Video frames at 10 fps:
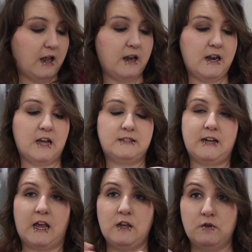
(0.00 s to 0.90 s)
Next,
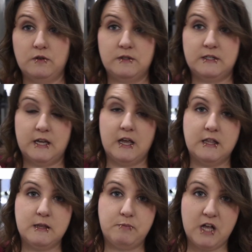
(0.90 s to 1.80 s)
I used
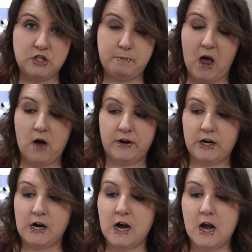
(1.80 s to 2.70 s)
the blush
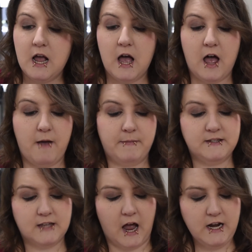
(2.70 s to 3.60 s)
powder.
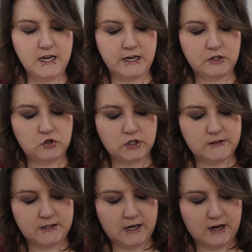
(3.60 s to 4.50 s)
It's kind of
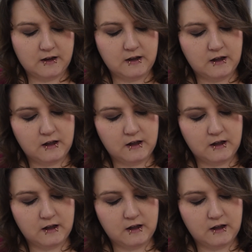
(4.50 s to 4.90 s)
interesting